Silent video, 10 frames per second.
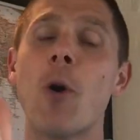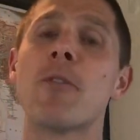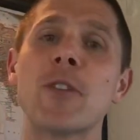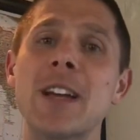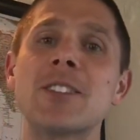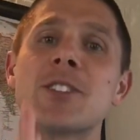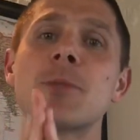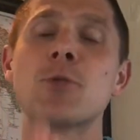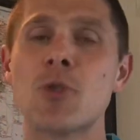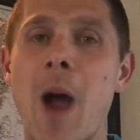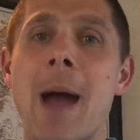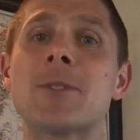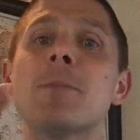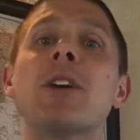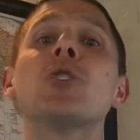Don't forget to
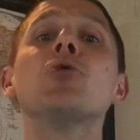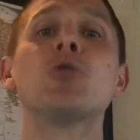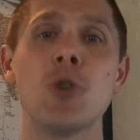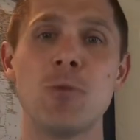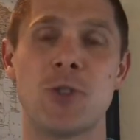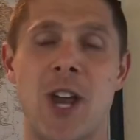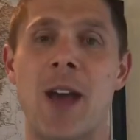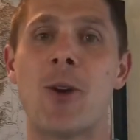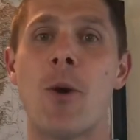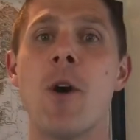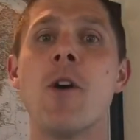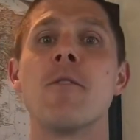subscribe to my YouTube channel